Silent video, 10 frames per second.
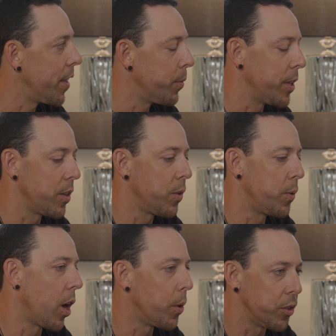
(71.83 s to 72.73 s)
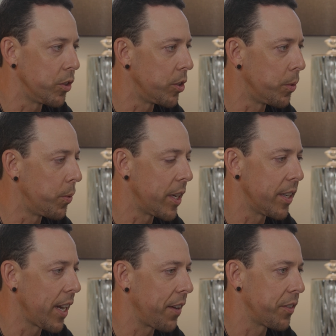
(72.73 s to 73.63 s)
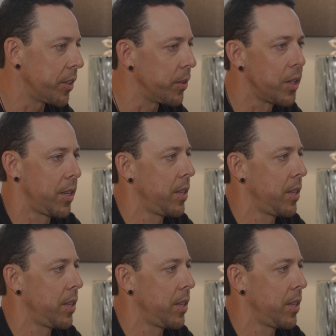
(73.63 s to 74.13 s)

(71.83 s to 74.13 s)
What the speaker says: that we always knew we didn't have to